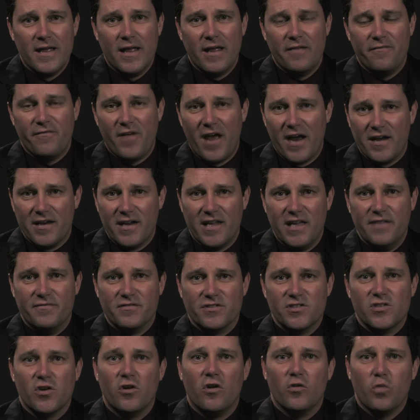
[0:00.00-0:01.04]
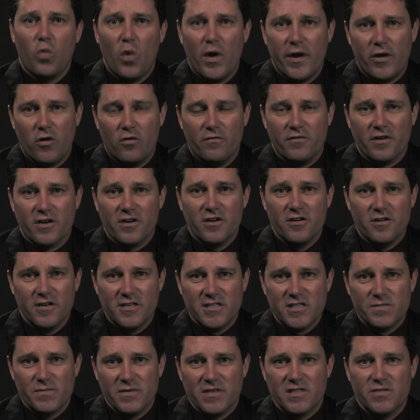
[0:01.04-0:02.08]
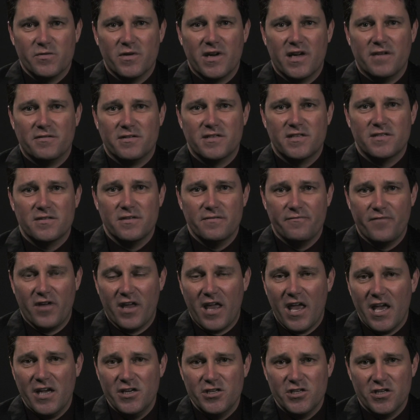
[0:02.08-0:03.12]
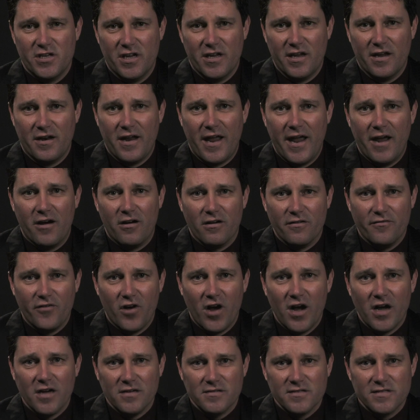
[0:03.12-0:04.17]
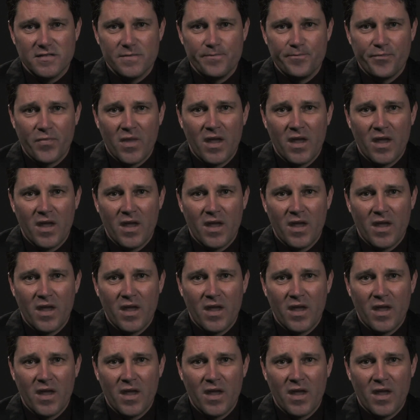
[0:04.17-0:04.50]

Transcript: In fact, I even sold one over Christmas when I was vacationing in Niagara Falls.